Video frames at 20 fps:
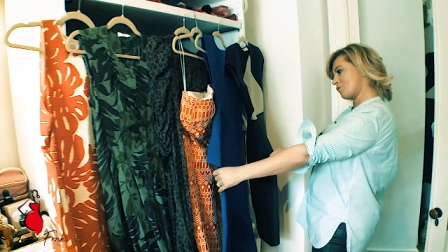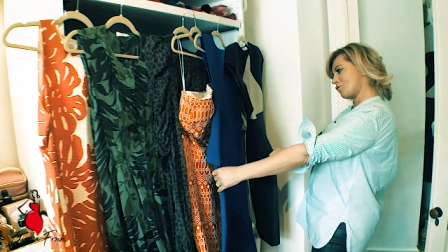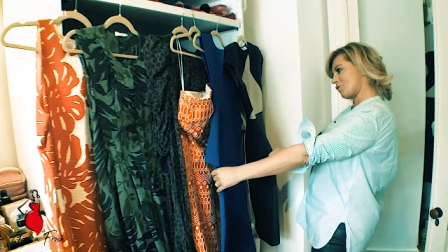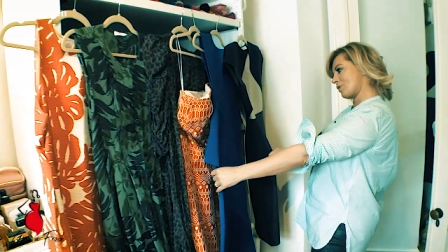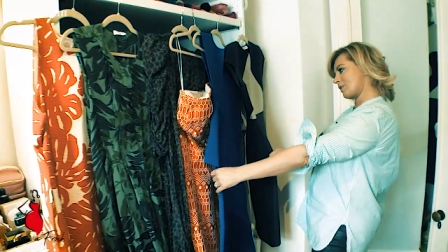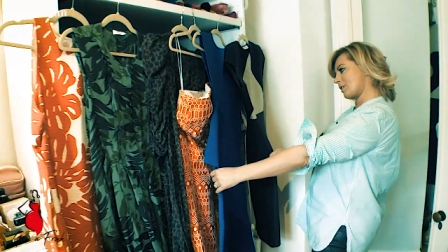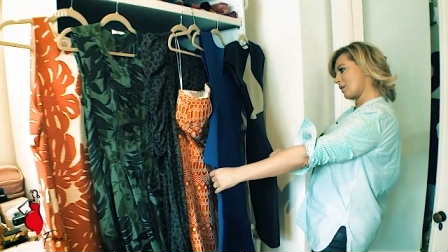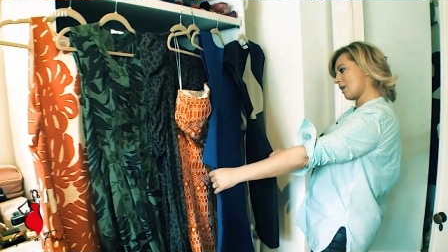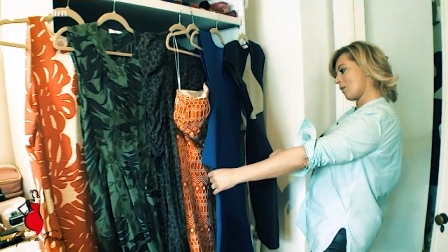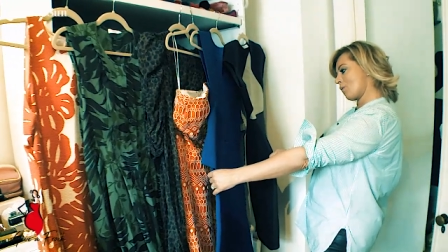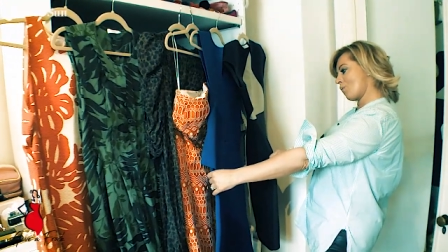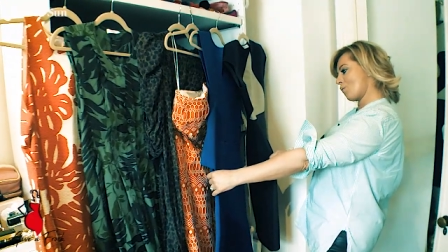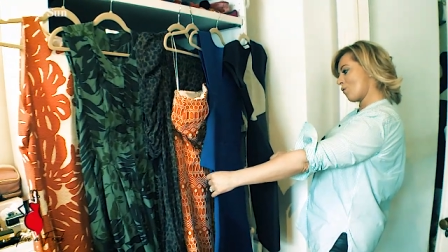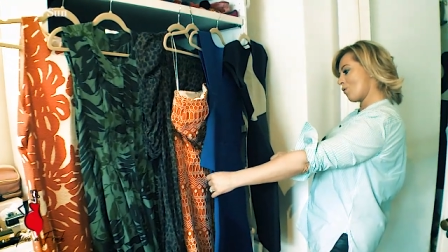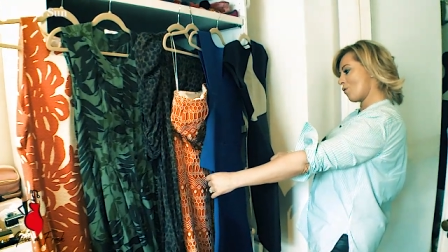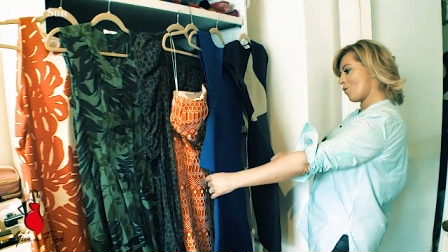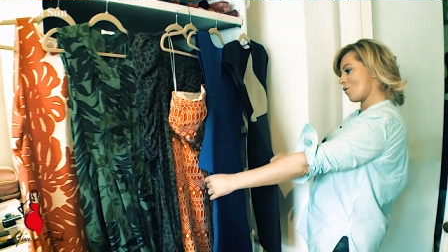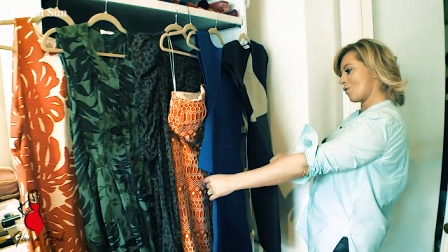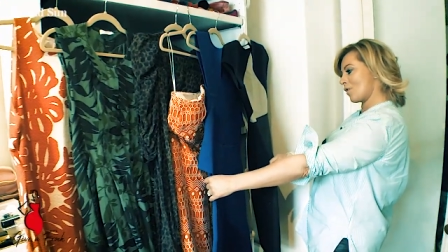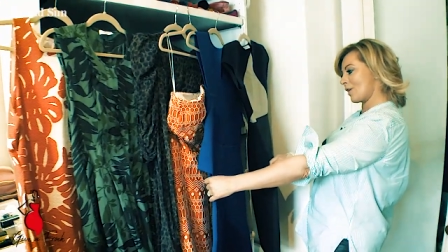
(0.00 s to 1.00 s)
dress that I
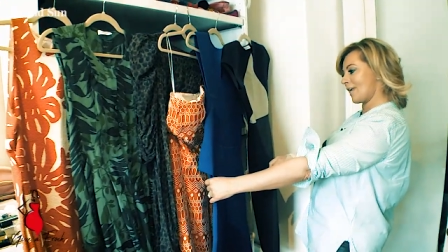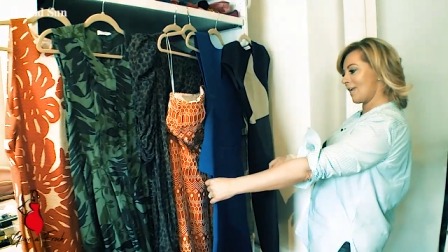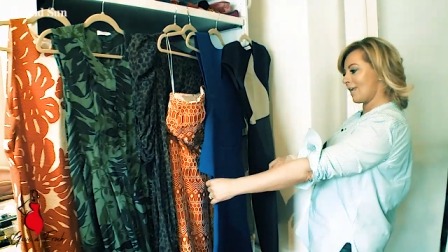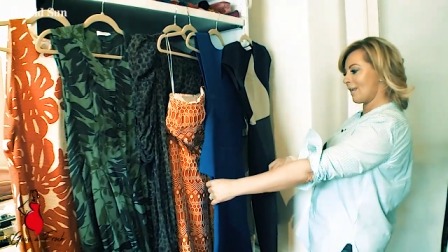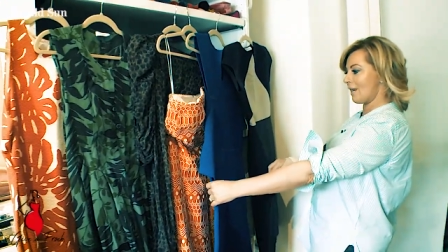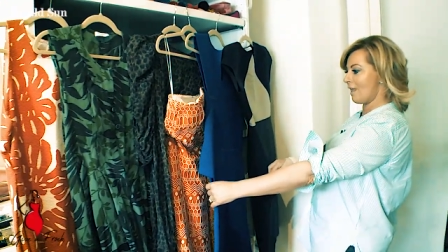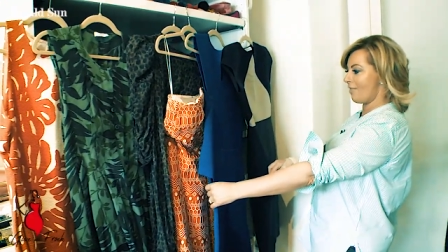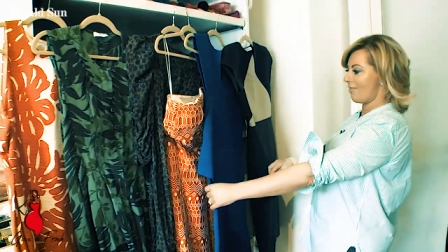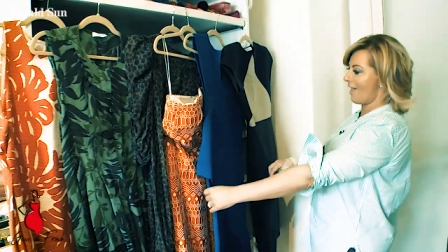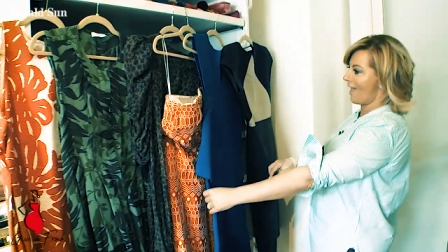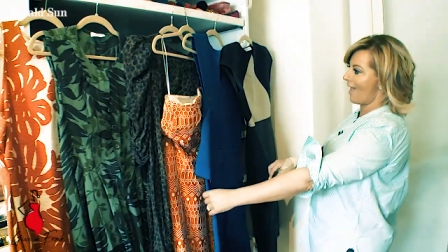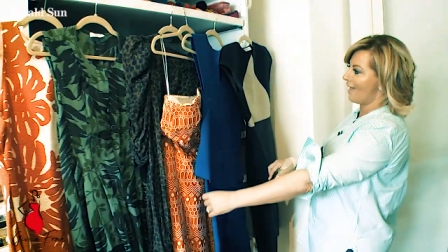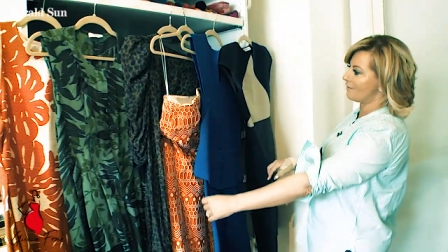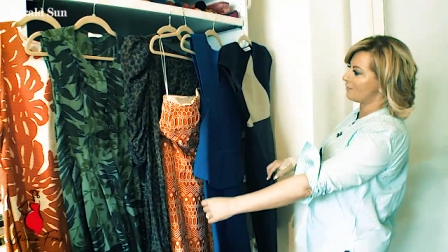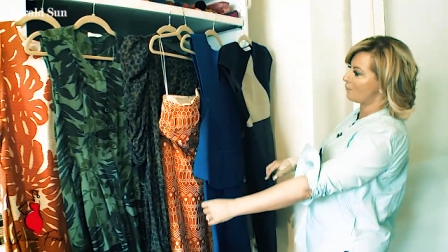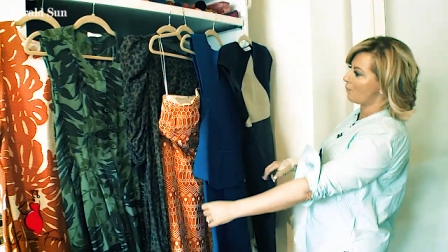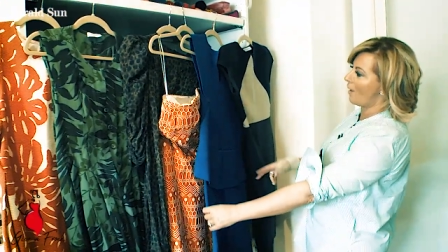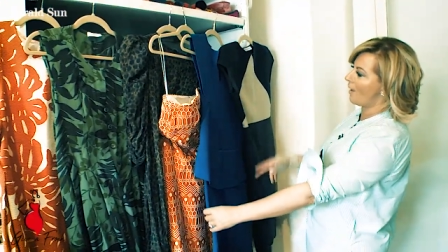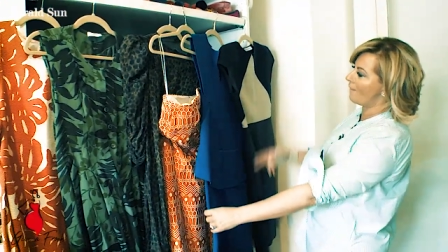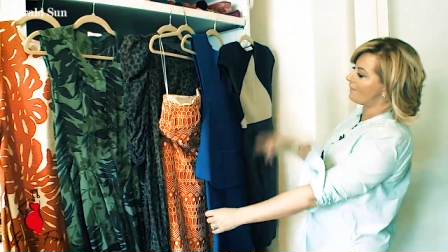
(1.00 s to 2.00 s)
wore in The
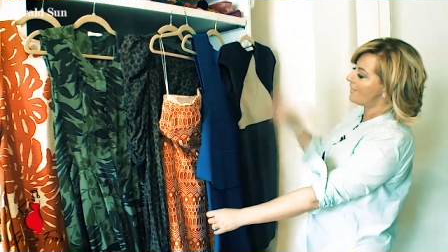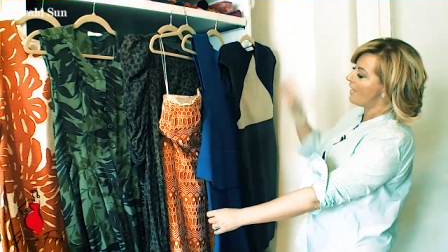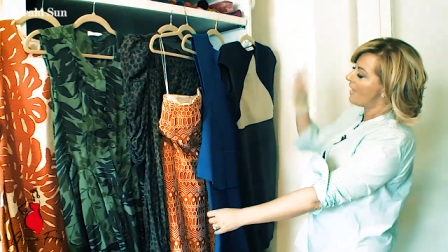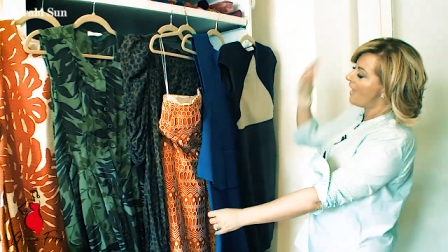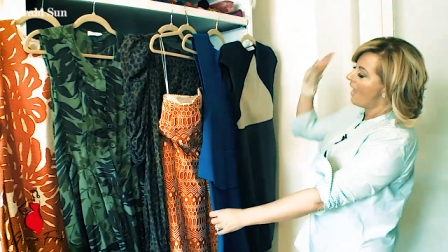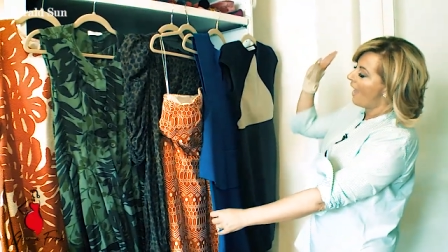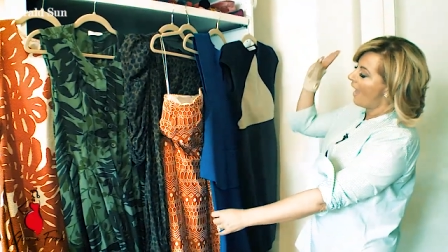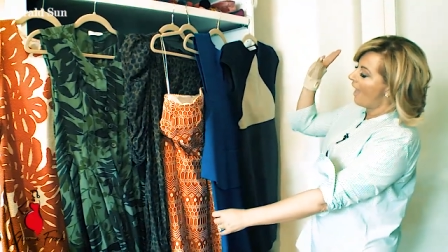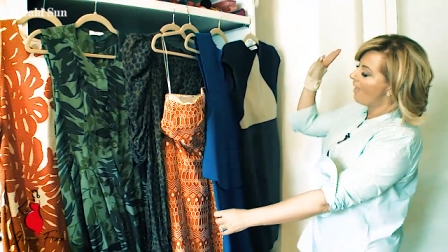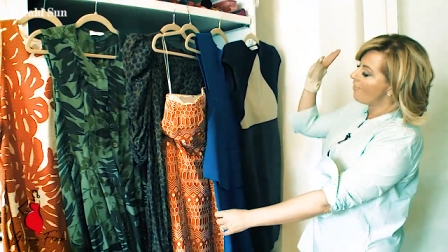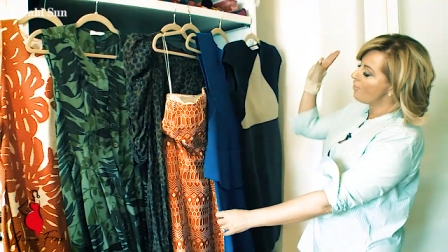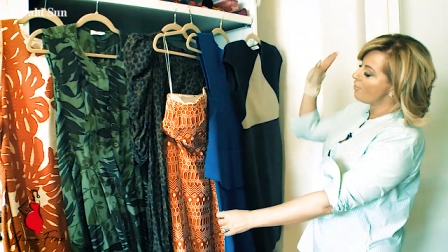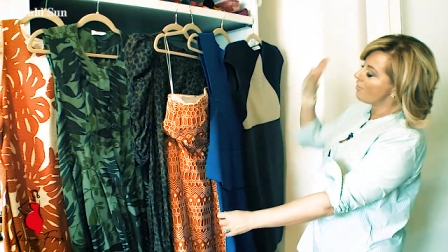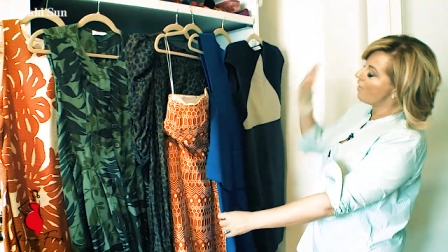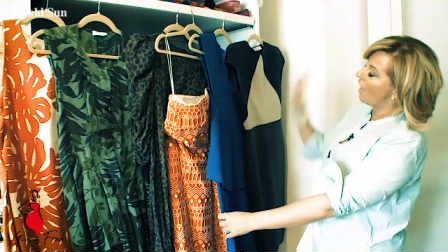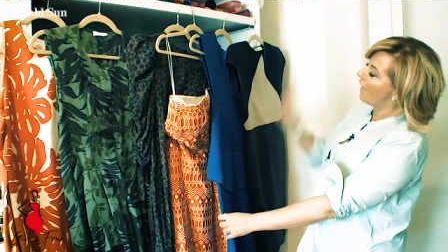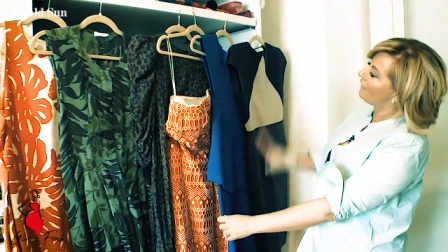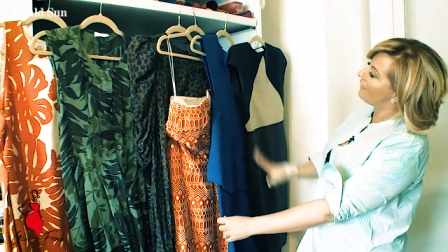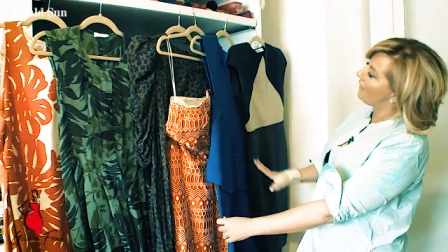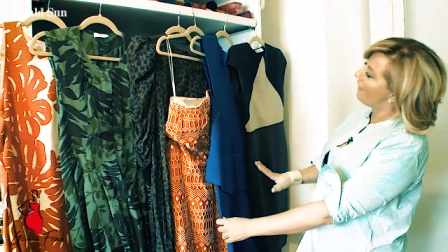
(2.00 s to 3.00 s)
Housewives. And
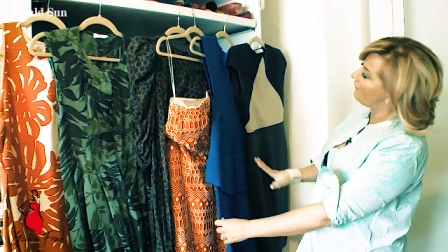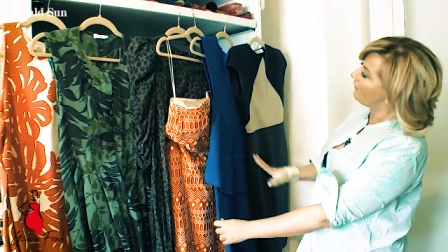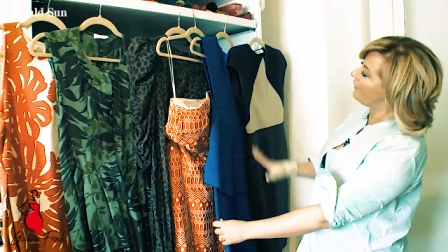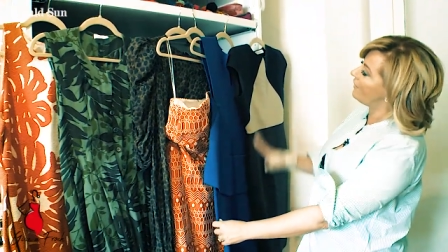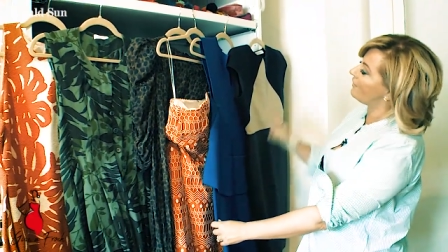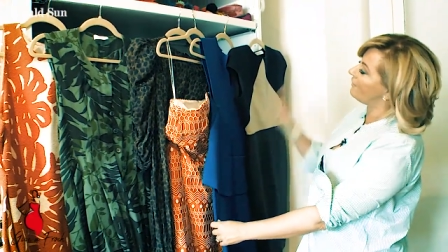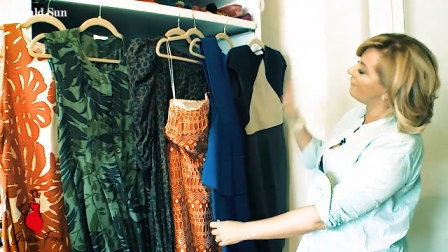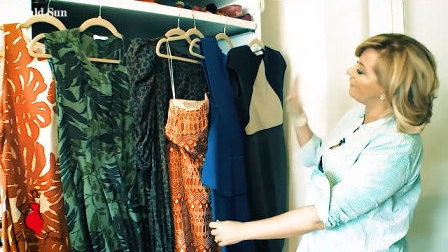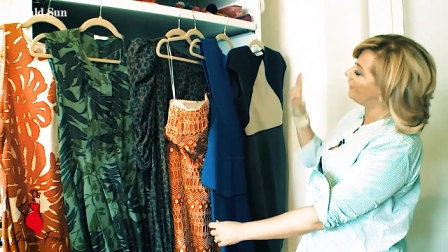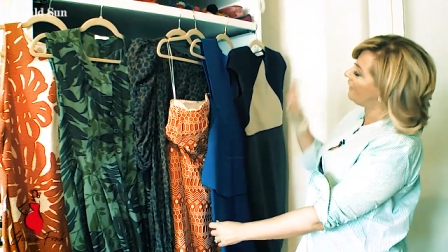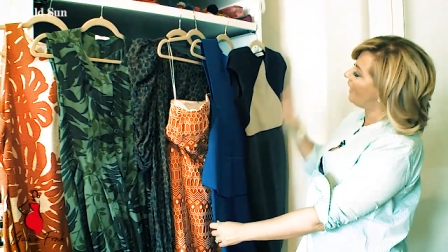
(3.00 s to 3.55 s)
I love it, the